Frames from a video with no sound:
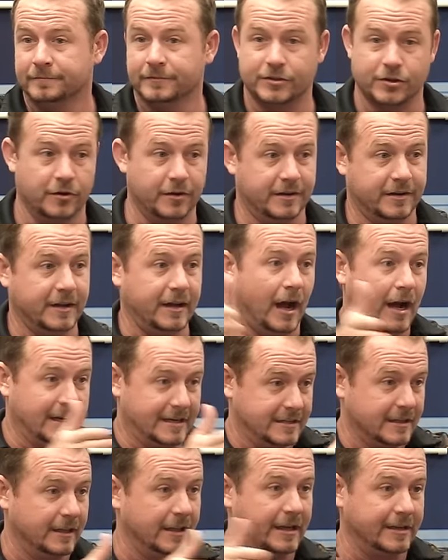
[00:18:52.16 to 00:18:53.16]
So it
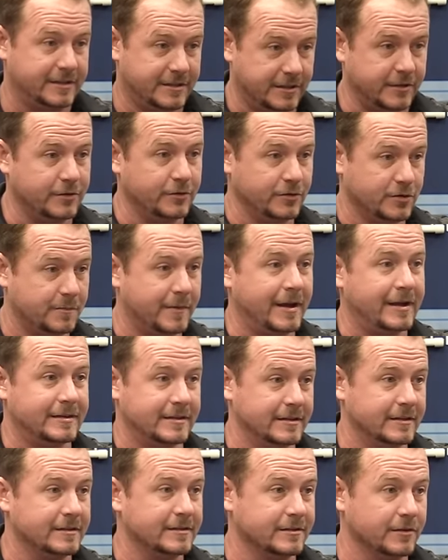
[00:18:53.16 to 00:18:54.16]
isolates the two
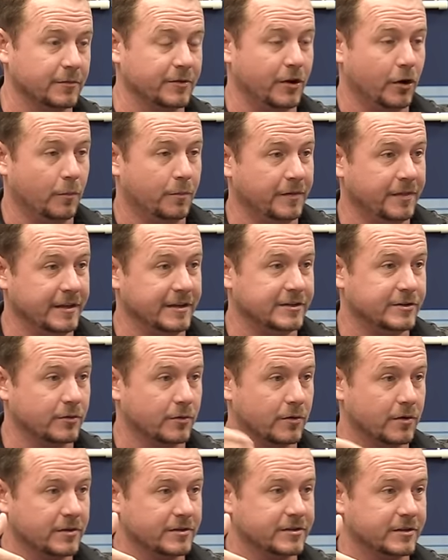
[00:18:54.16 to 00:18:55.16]
spaces. So we open these
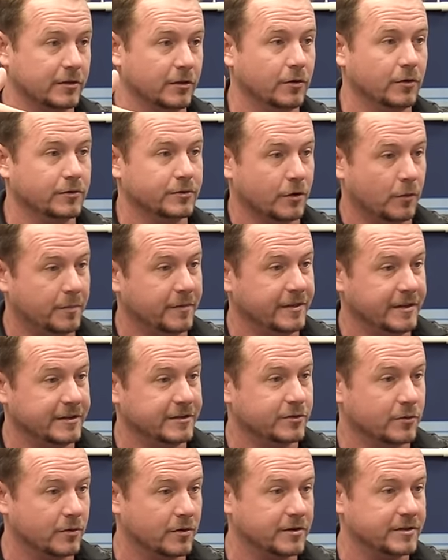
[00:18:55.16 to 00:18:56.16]
doors, close, open these
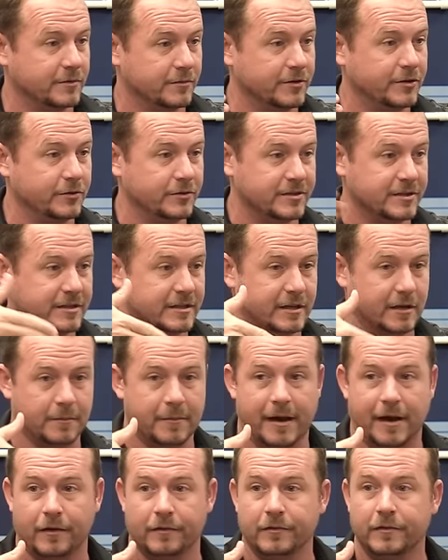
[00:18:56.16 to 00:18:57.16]
doors, it reduces the
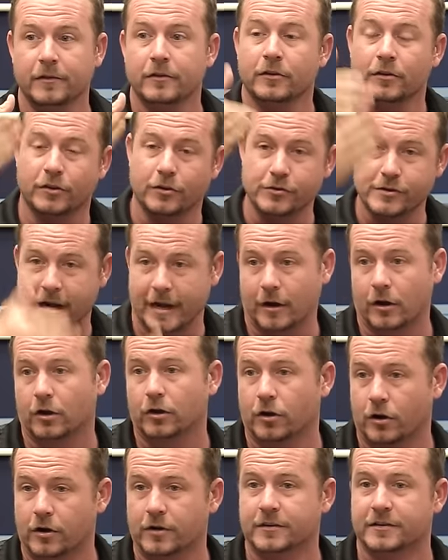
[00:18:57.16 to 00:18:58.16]
amount. Use air
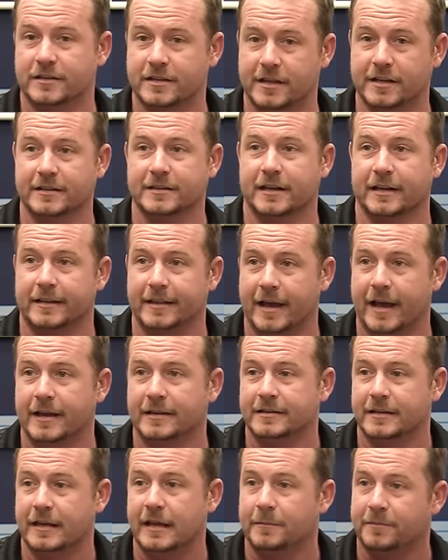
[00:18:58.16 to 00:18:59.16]
curtains, things like
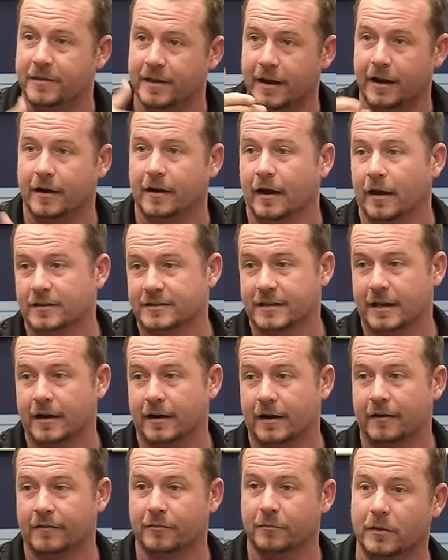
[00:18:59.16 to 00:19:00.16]
that to keep the air, outside
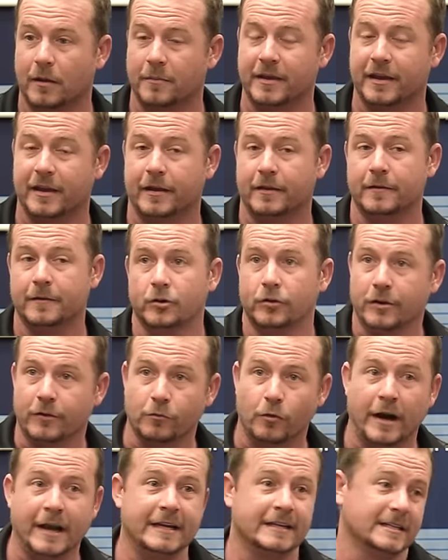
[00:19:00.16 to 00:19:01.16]
air coming in. You can
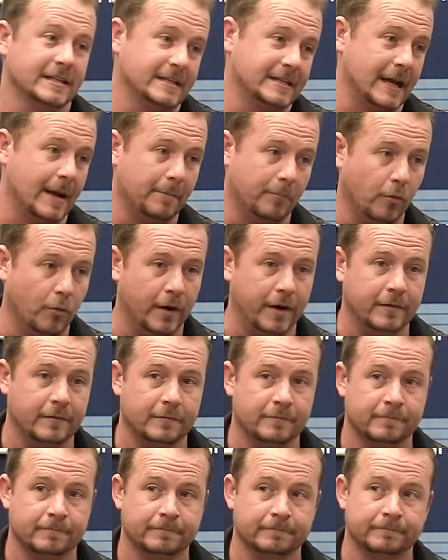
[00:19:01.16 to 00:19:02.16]
raise the set point,
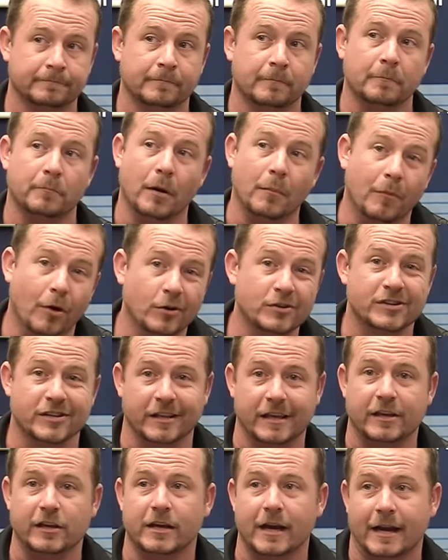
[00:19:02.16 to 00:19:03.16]
but
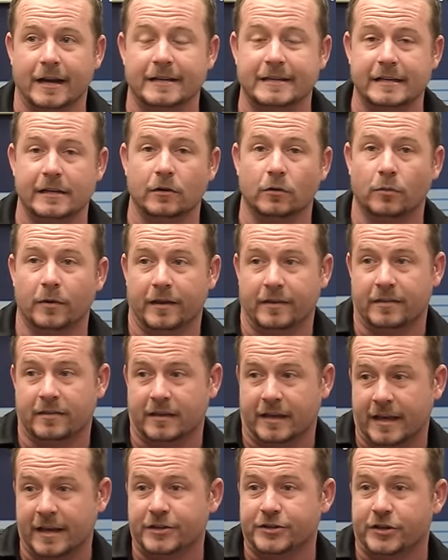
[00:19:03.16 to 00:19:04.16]
mostly you gotta deal with
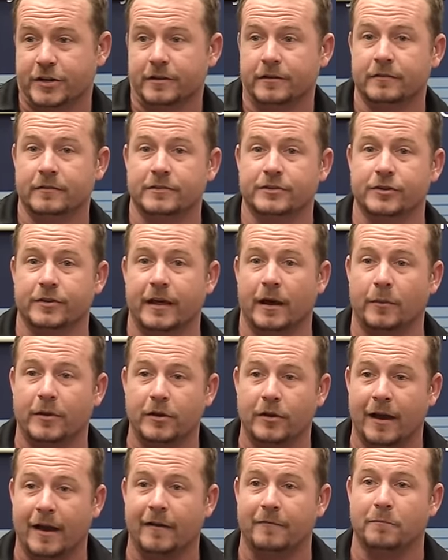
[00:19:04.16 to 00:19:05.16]
the kitchen so that way
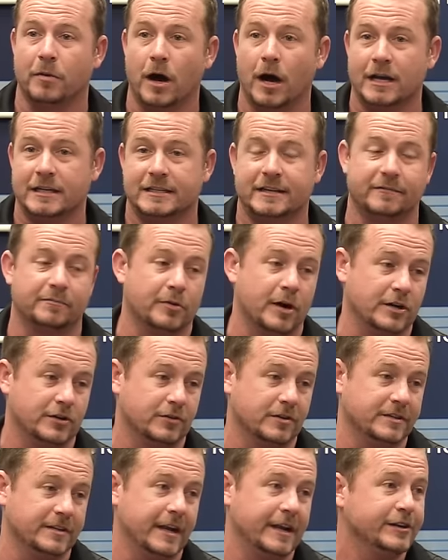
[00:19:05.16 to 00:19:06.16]
you have positive
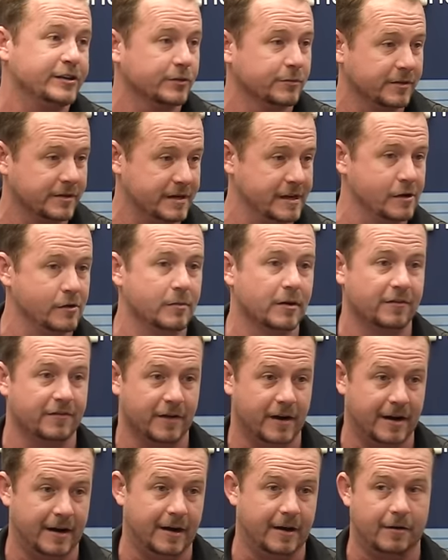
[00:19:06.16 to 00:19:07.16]
pressurization with
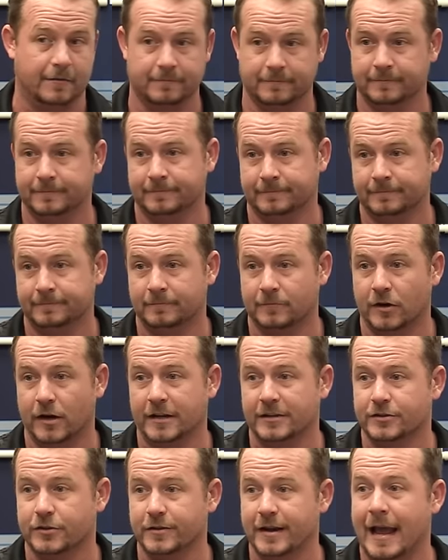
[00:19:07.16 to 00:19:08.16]
dehumidified air,
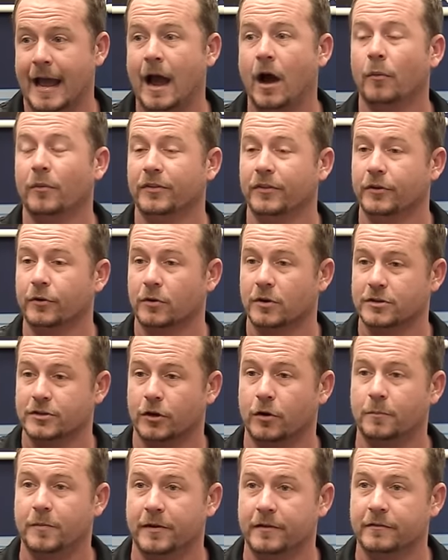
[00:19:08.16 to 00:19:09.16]
right? So now when the doors
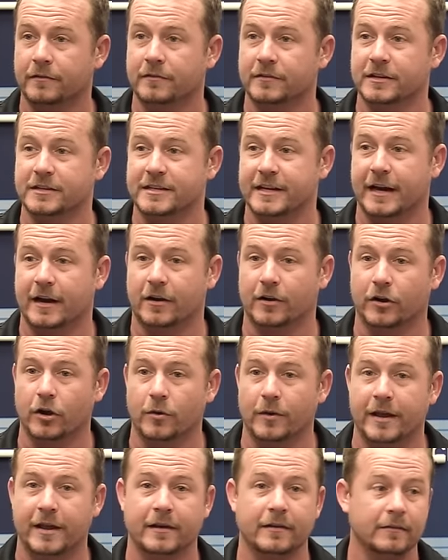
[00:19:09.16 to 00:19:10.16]
open, does the air
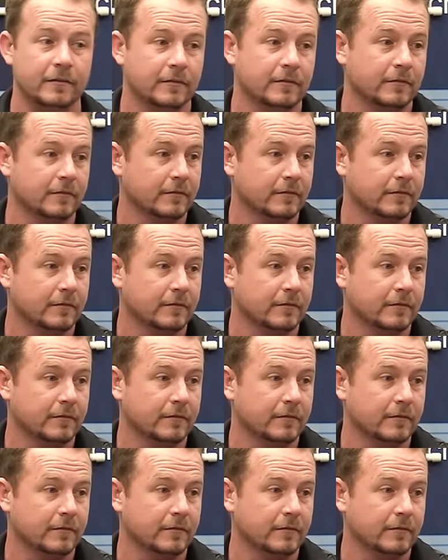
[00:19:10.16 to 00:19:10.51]
go in?